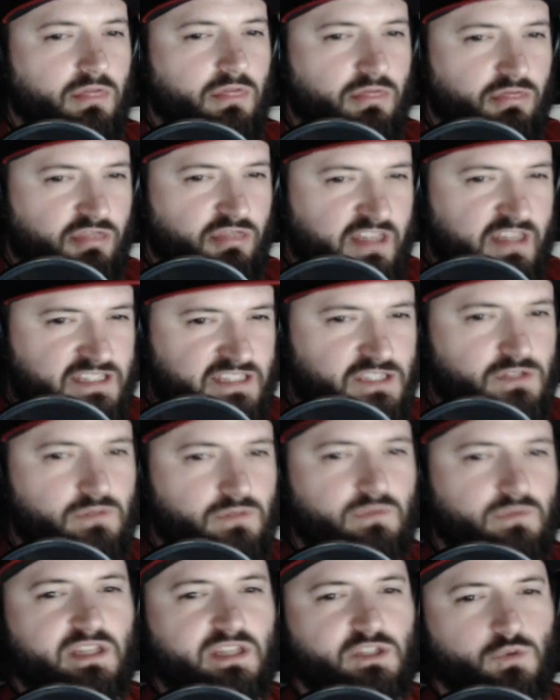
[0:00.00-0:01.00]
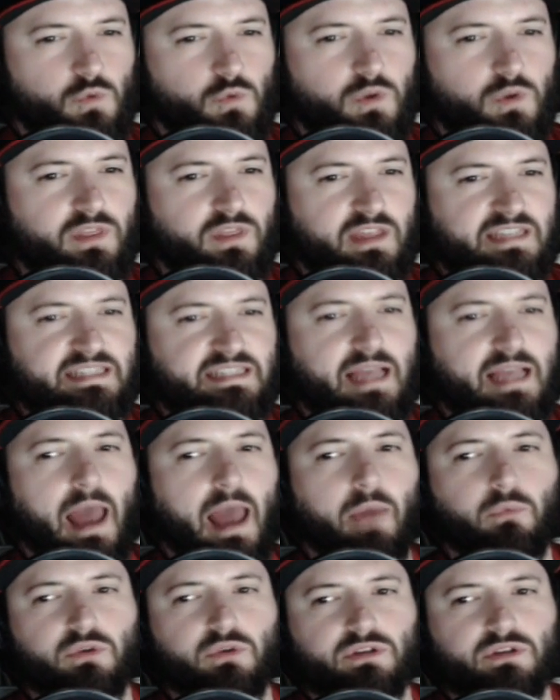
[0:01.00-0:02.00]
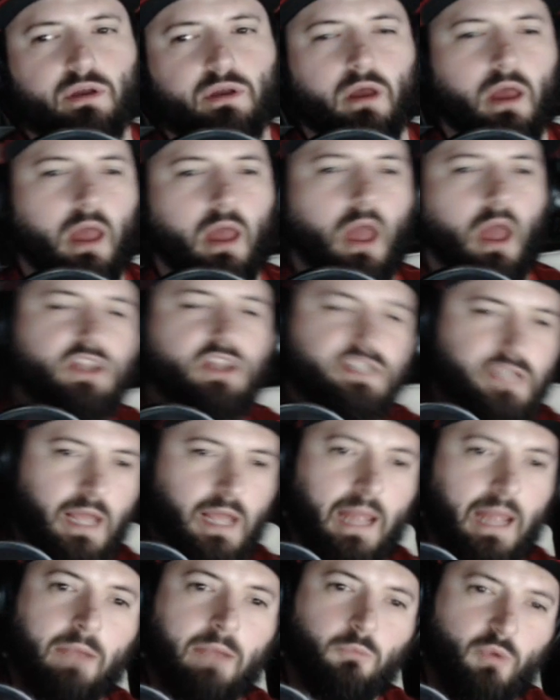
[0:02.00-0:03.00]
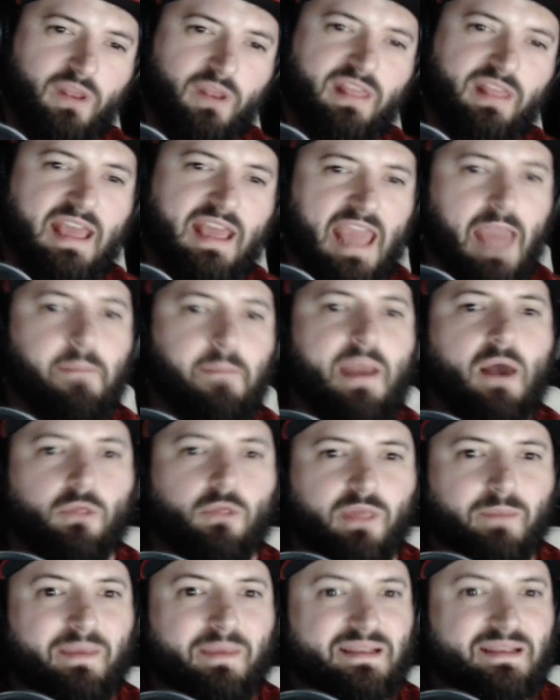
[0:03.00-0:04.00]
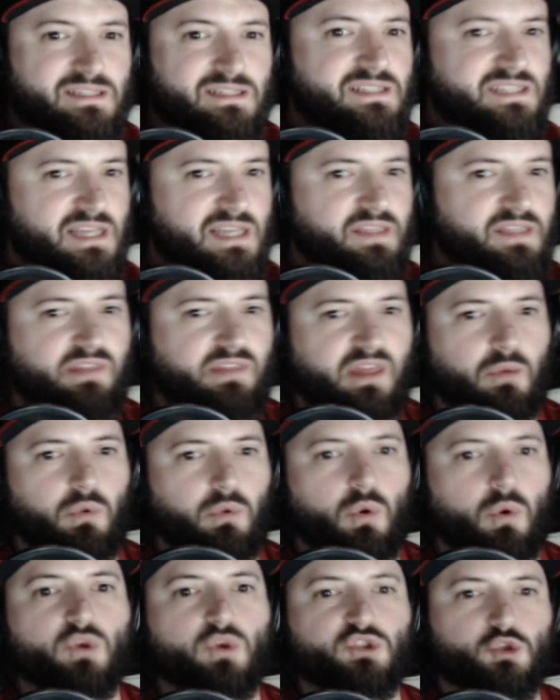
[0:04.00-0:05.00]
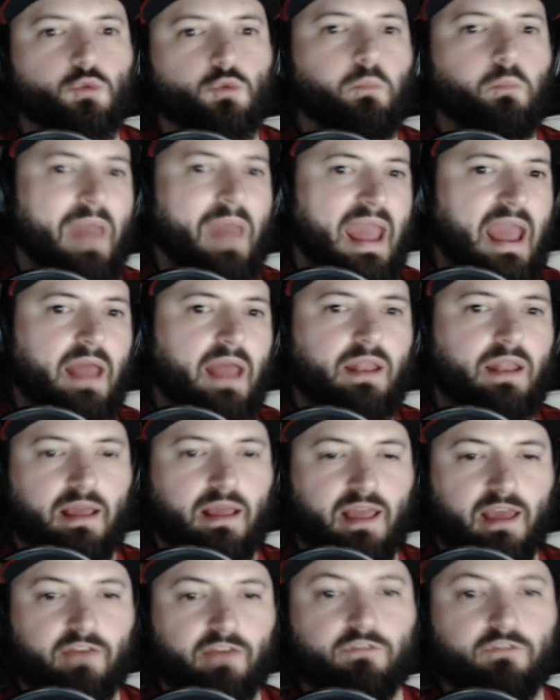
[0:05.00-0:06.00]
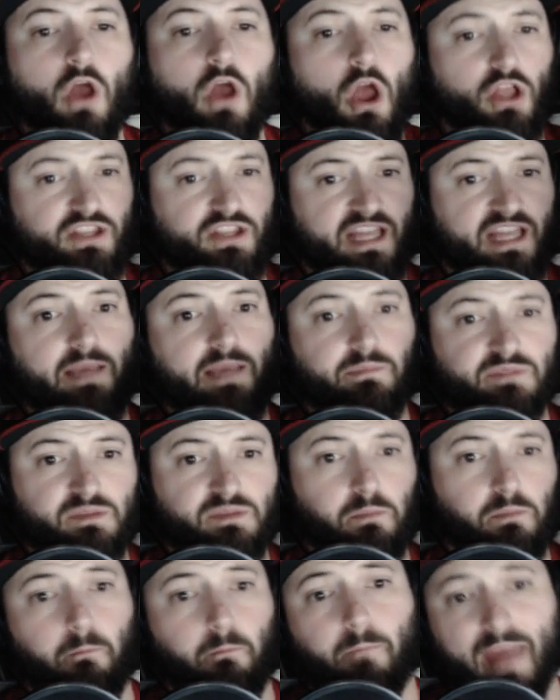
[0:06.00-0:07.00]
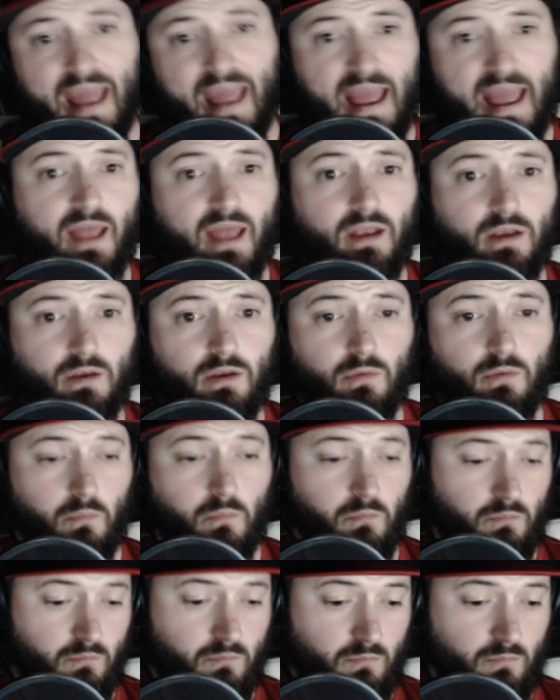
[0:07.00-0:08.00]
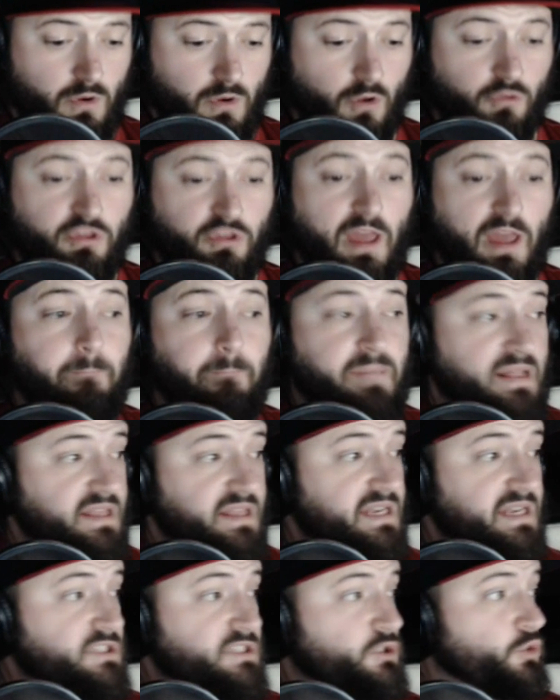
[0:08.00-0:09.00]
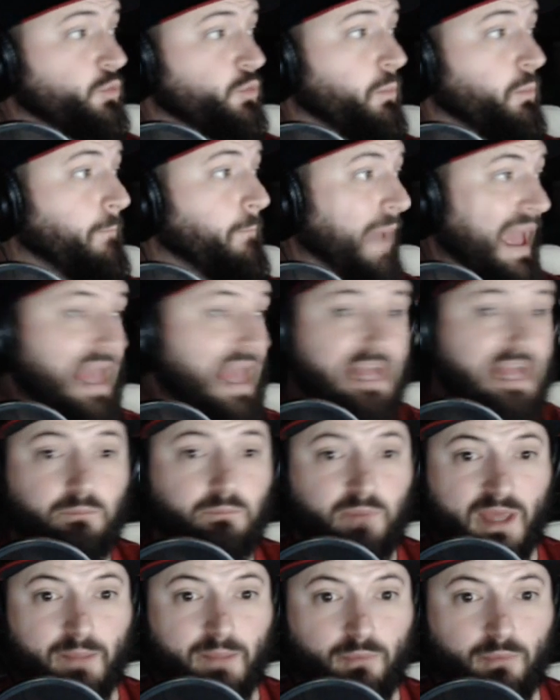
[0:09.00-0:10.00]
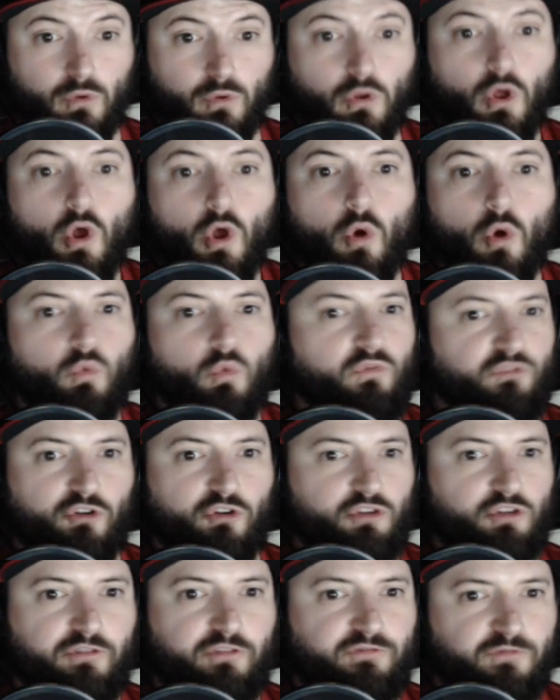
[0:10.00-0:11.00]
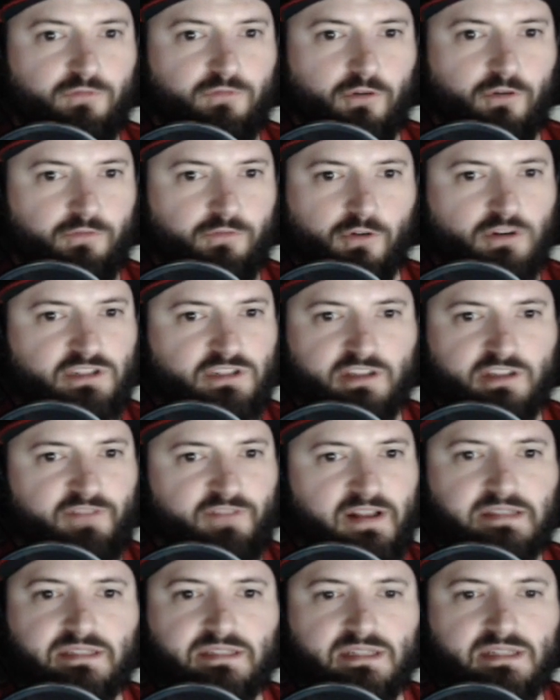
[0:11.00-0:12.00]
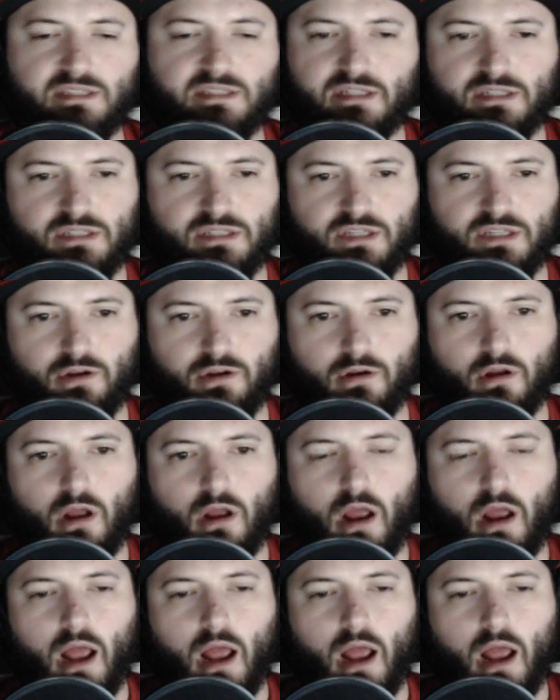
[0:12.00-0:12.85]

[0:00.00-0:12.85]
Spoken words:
This I was and when they came out and they basically said that they were going to give teams the ability to ban people for first offenses this year.